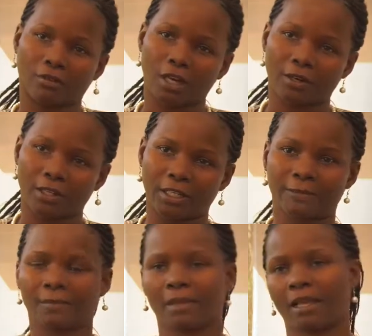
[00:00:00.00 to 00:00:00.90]
the
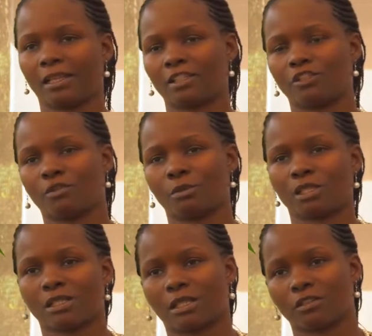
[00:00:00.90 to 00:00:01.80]
flowering and the
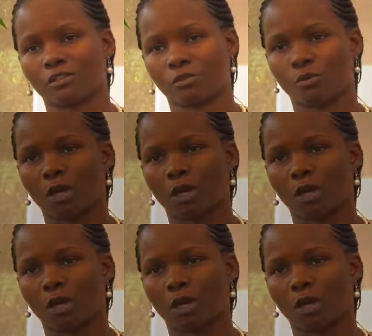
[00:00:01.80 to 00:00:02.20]
genomic selection